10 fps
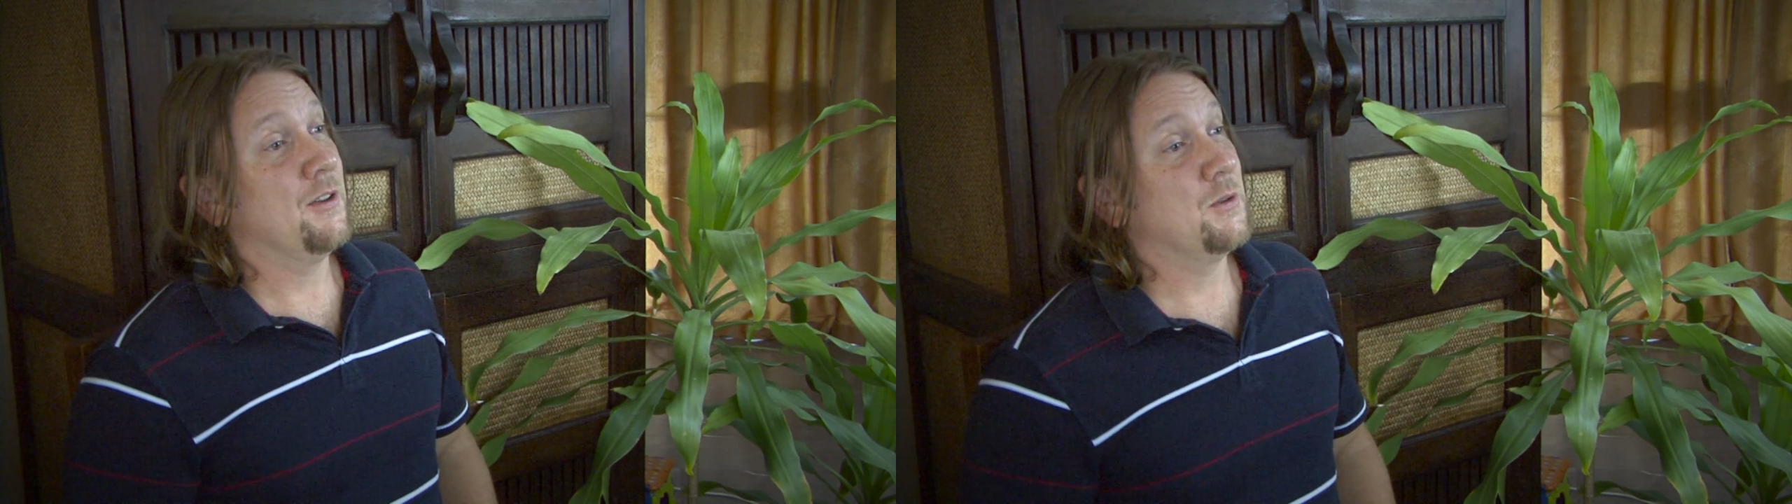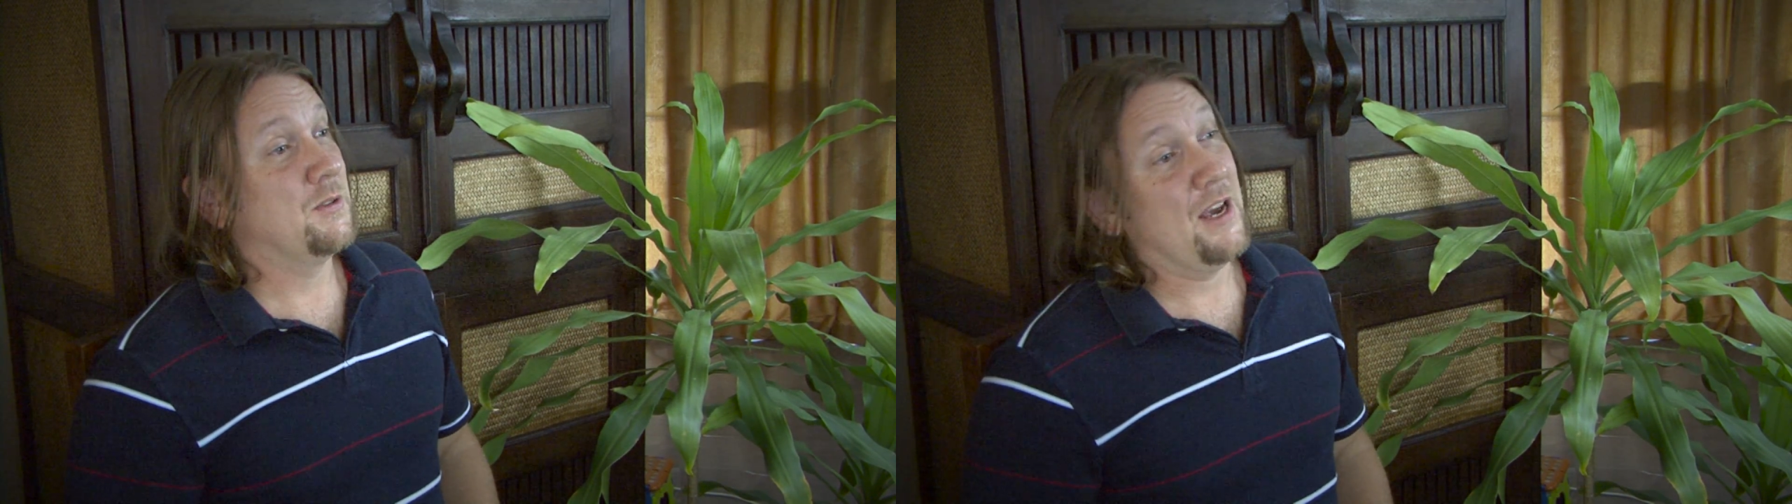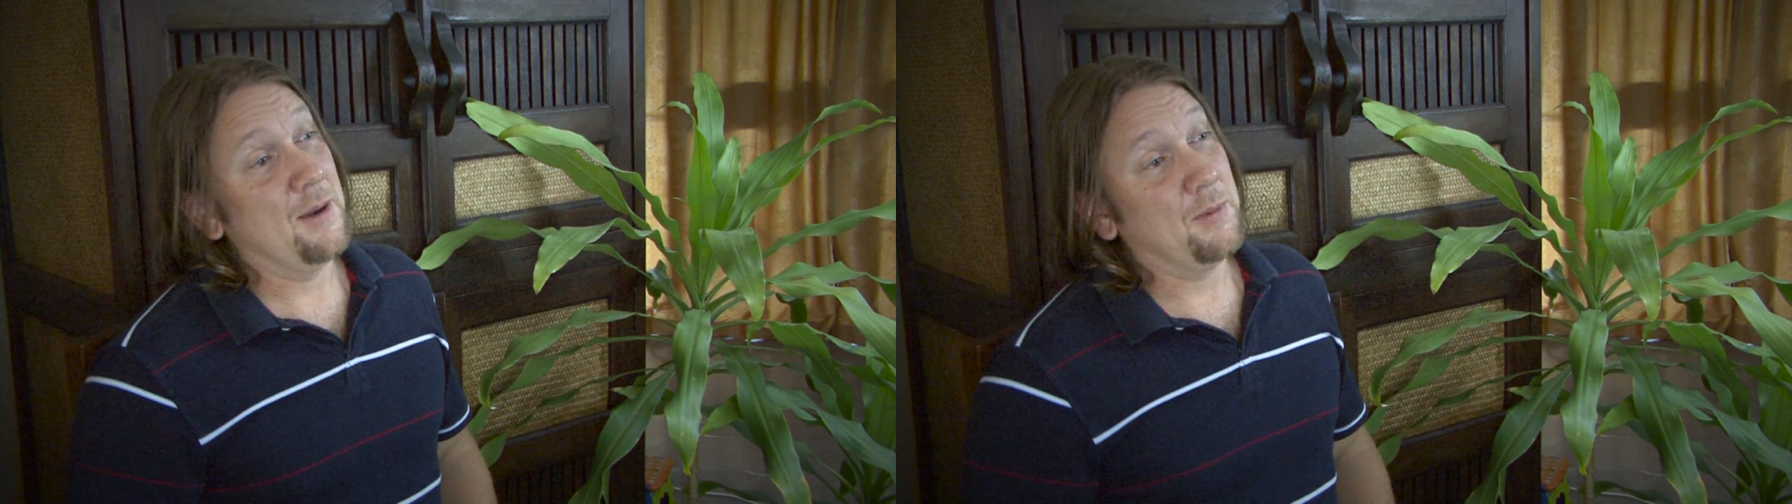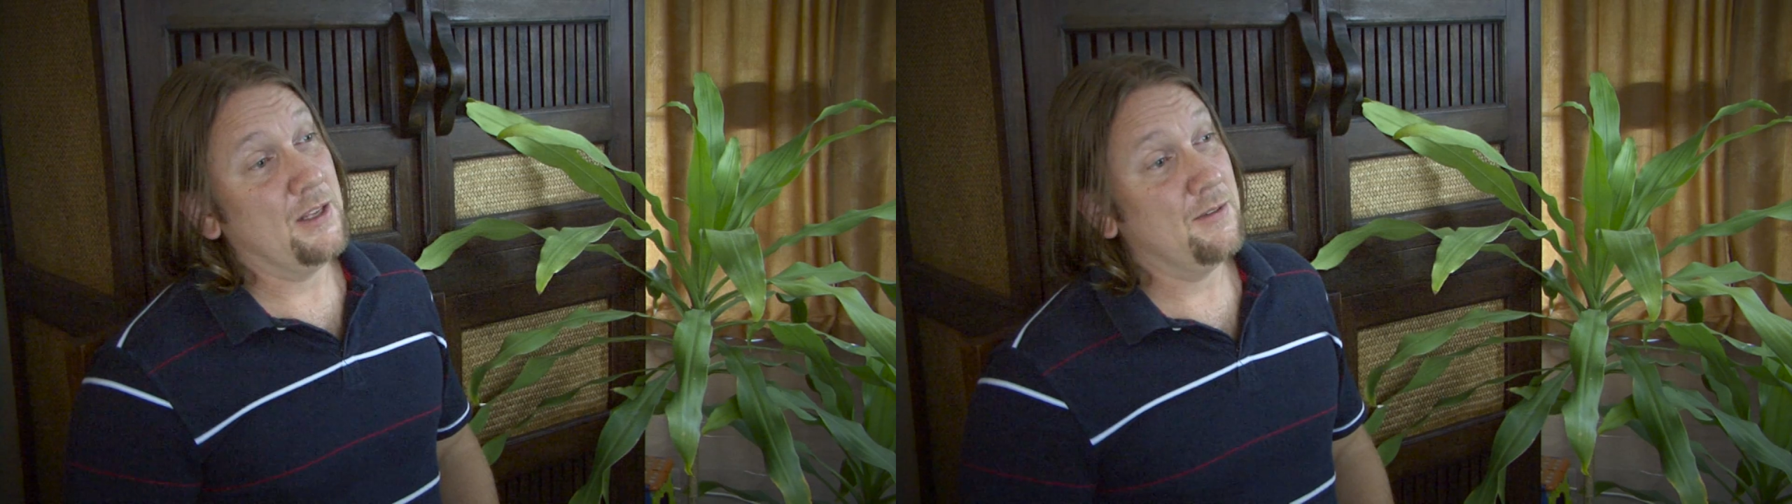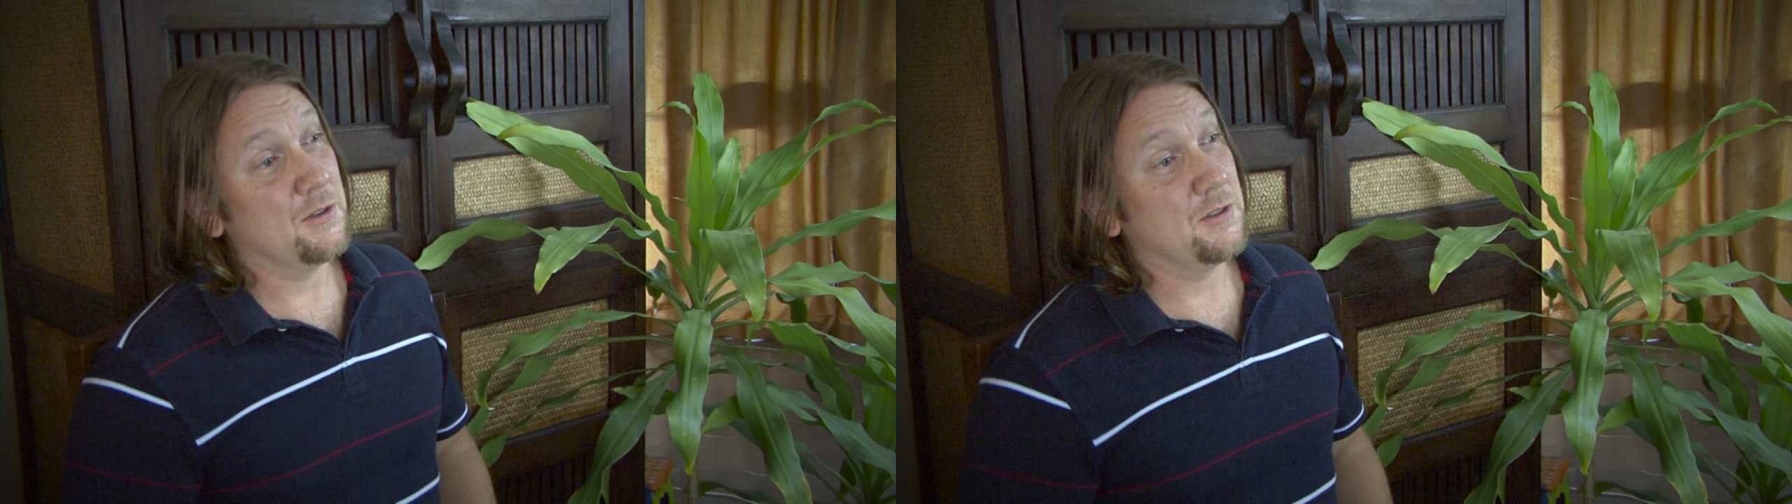those Thai
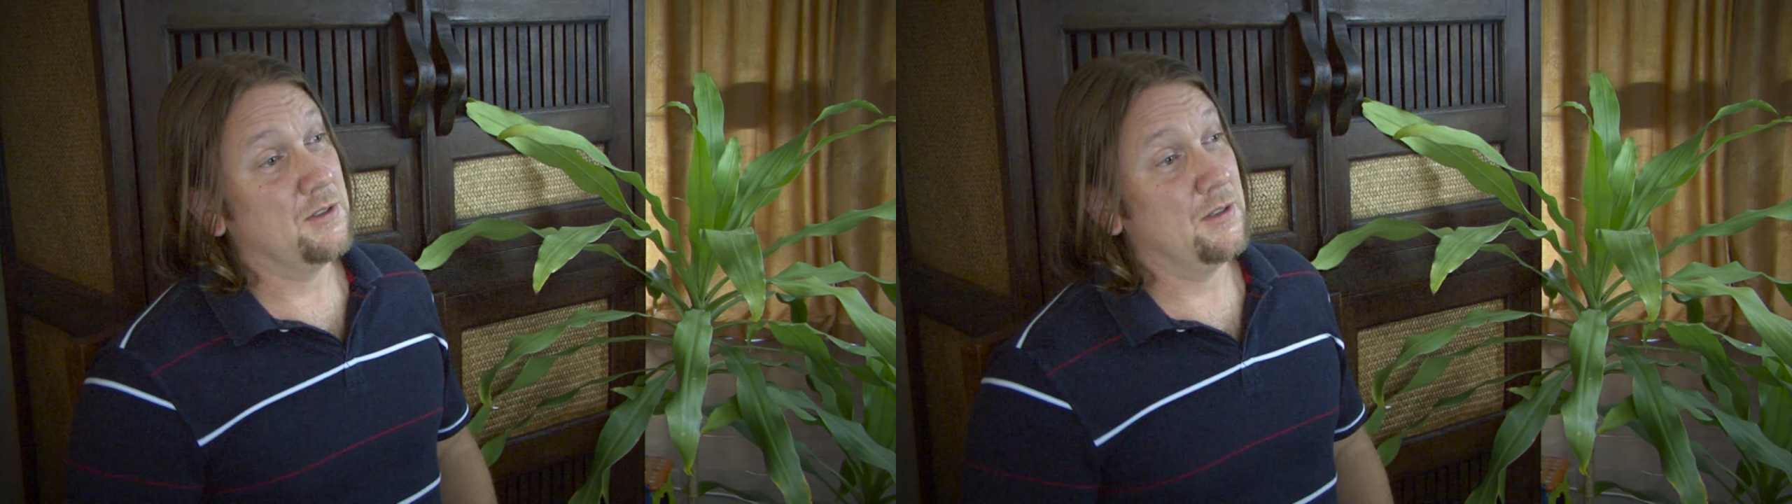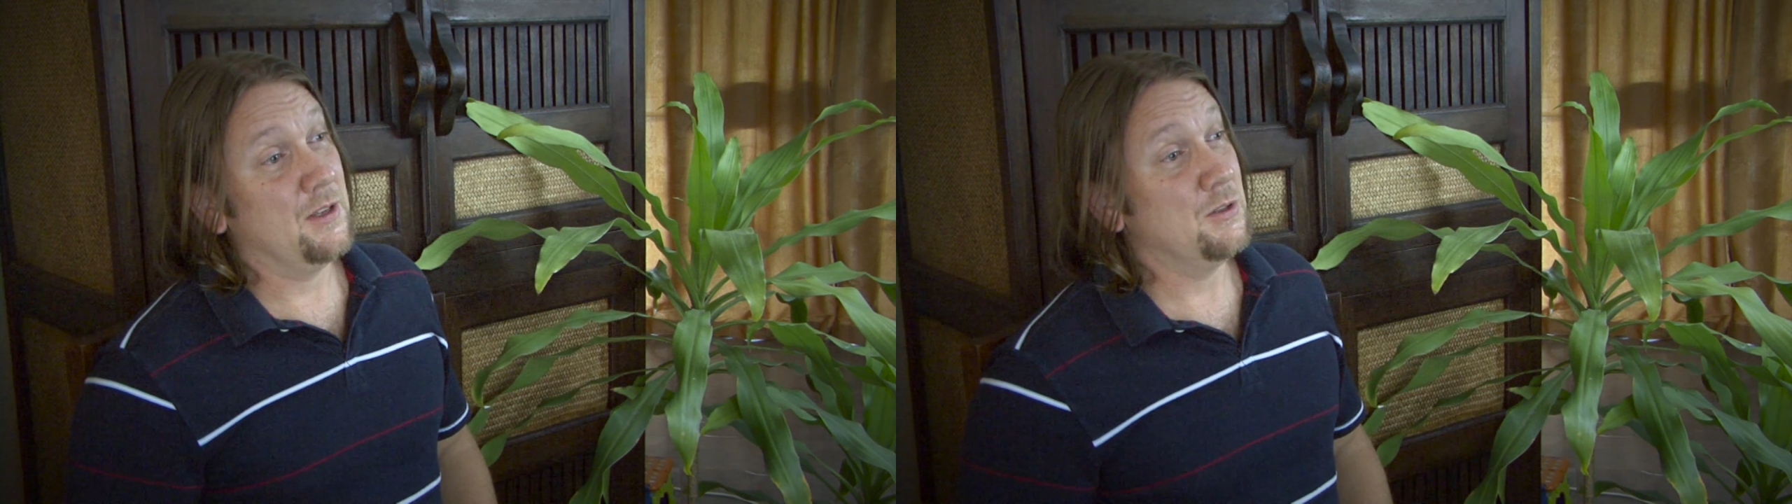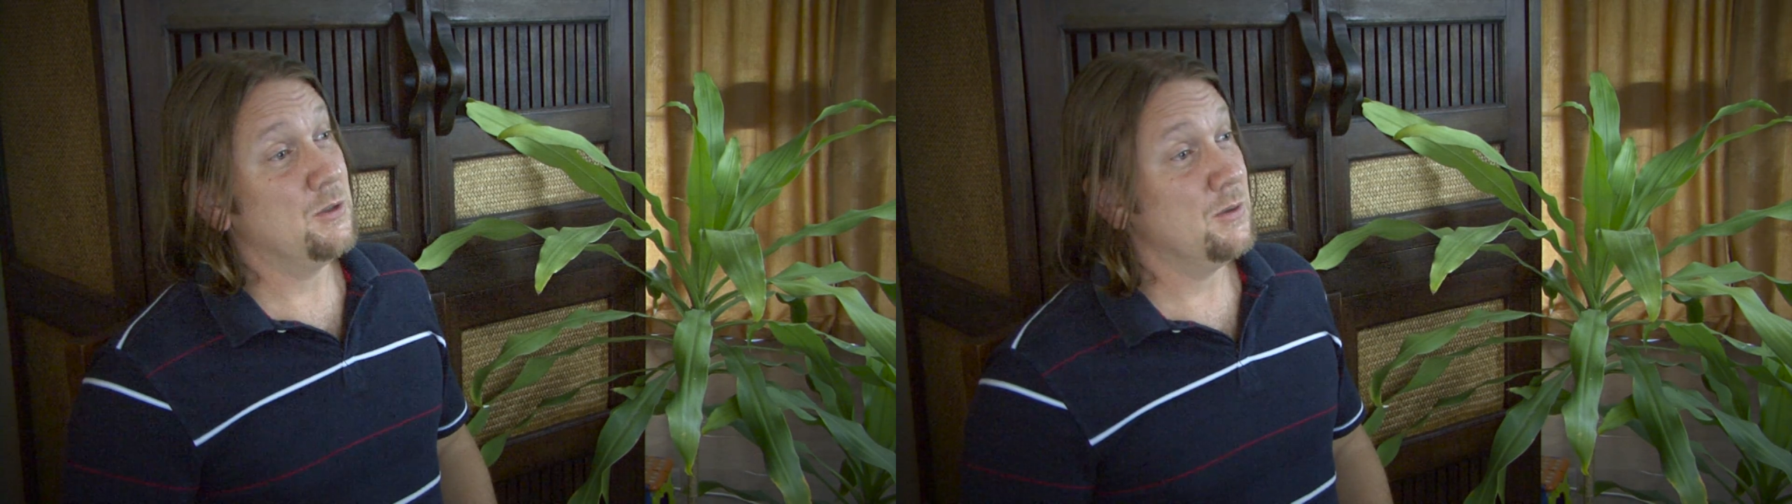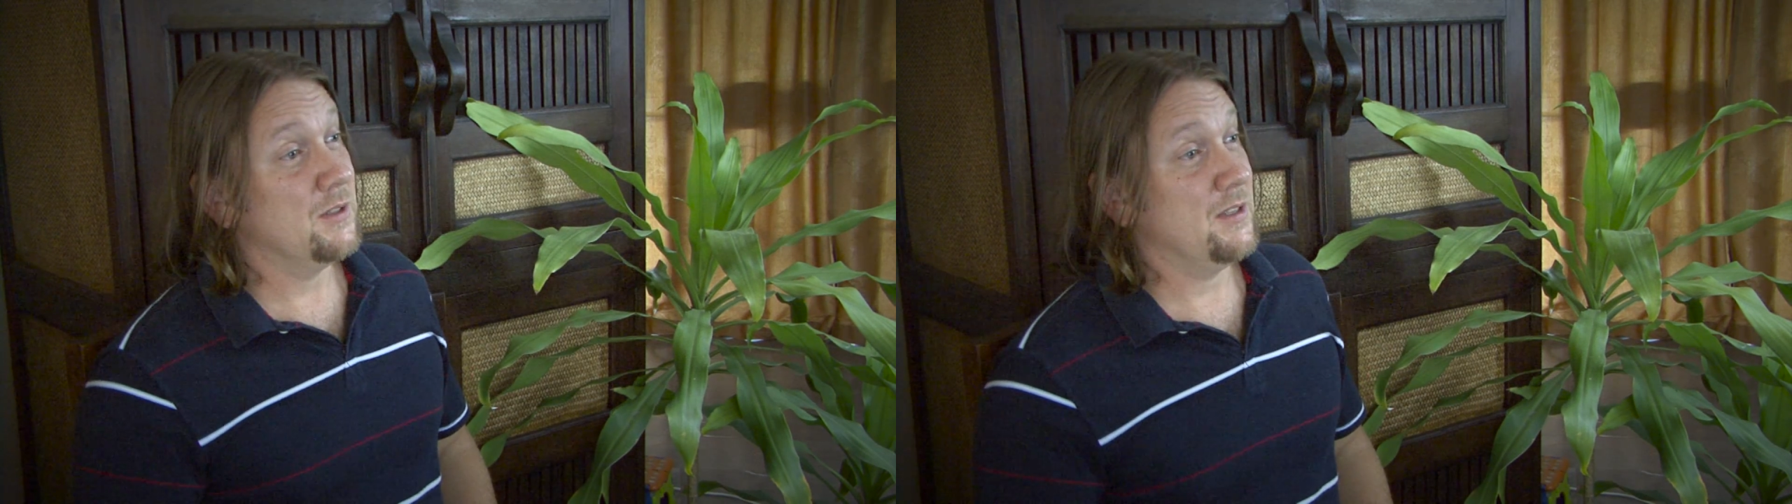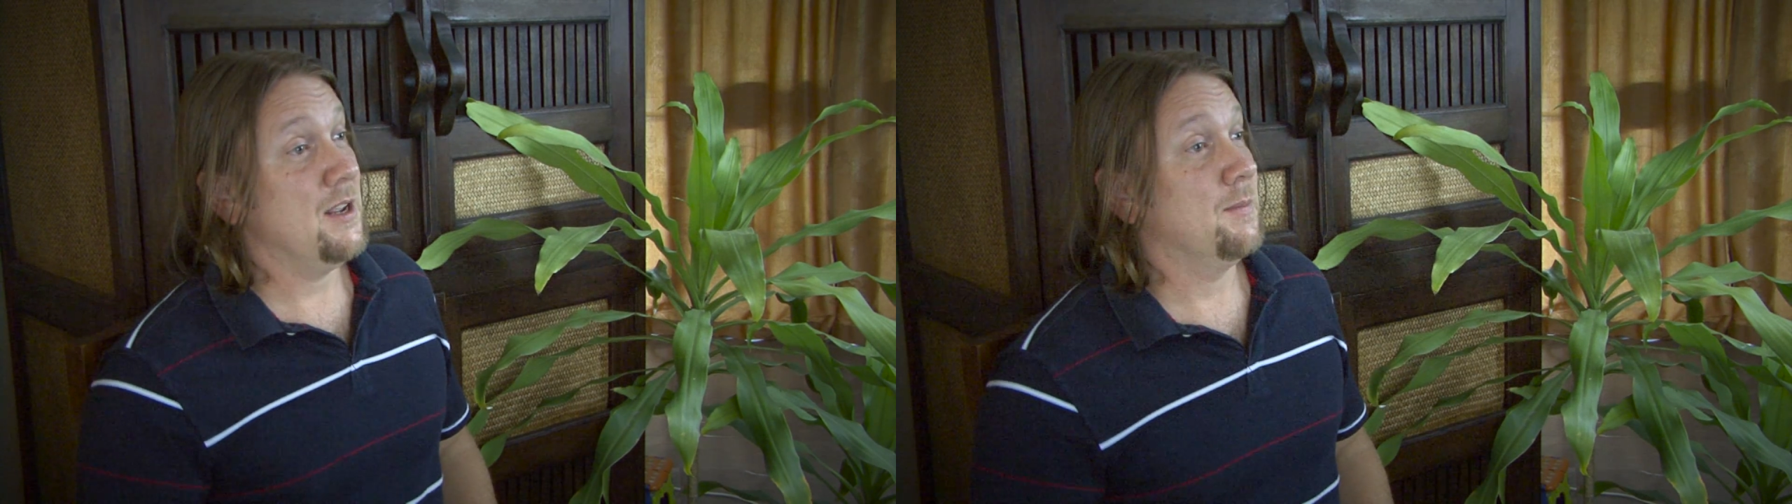believers to then do
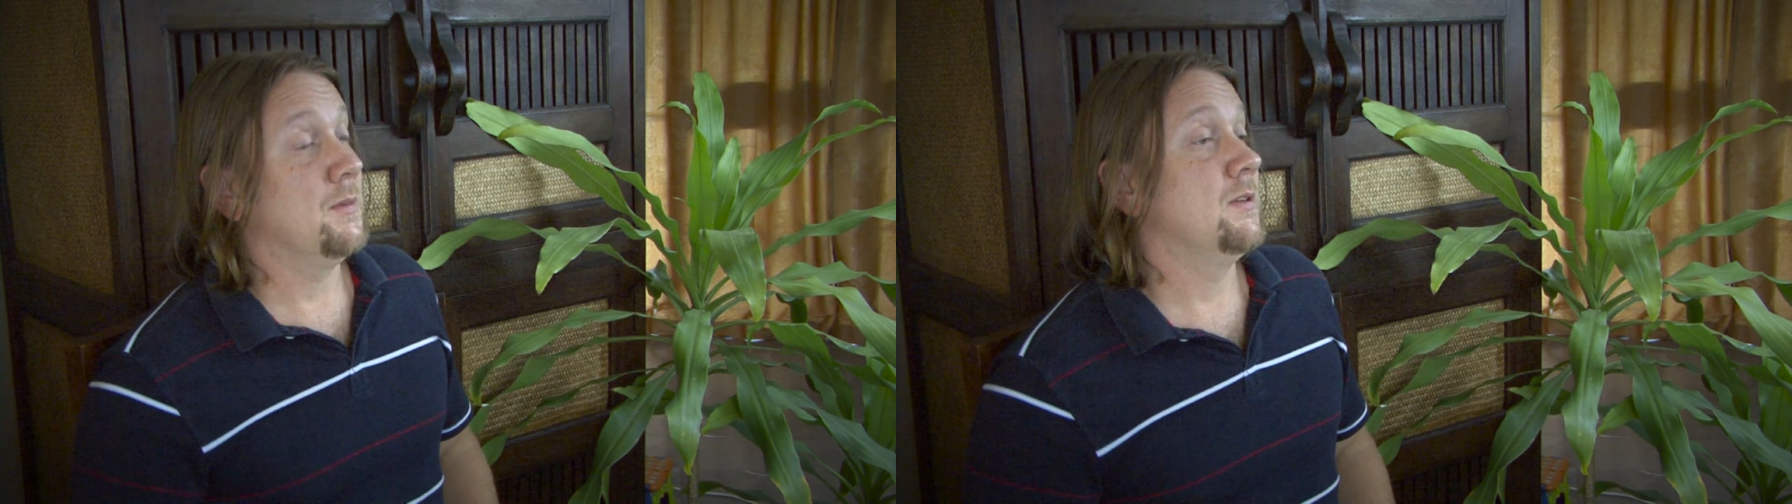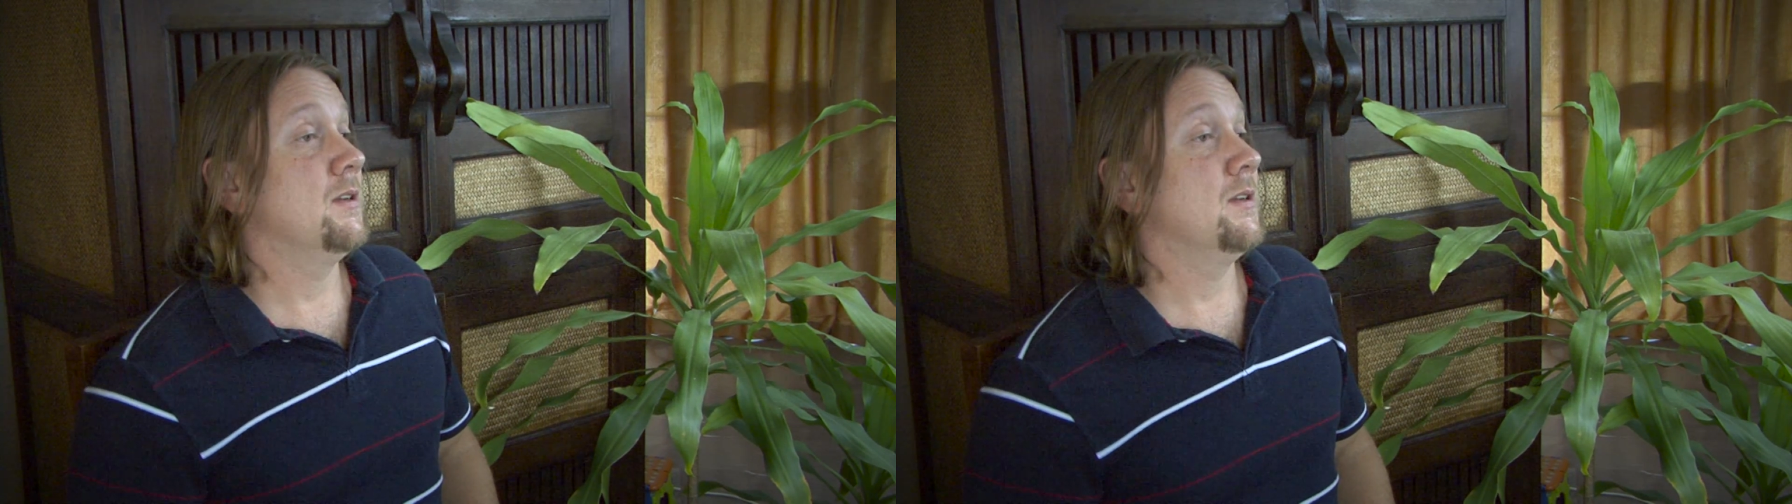the same,